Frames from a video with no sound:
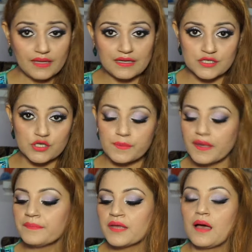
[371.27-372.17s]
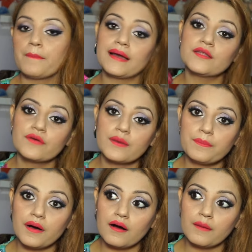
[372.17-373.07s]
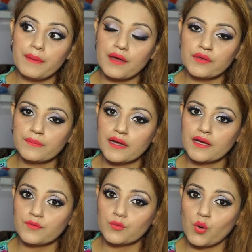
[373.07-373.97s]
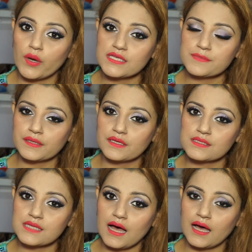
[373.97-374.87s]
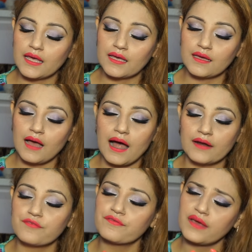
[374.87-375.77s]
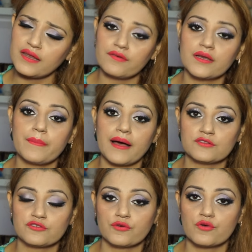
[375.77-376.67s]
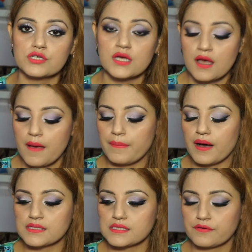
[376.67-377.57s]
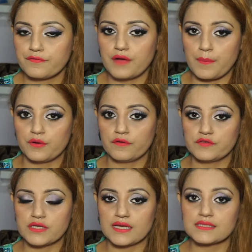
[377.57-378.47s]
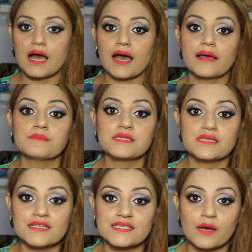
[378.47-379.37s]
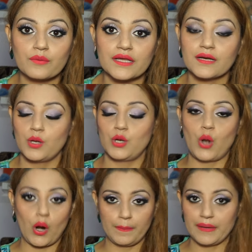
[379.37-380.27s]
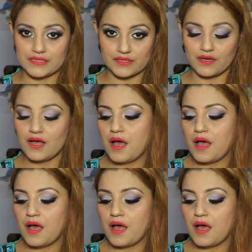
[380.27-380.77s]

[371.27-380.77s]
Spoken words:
Excuse me. By the way, bear with my voice, because I had a very, very bad throat past couple of days. I am still sounding a lot better,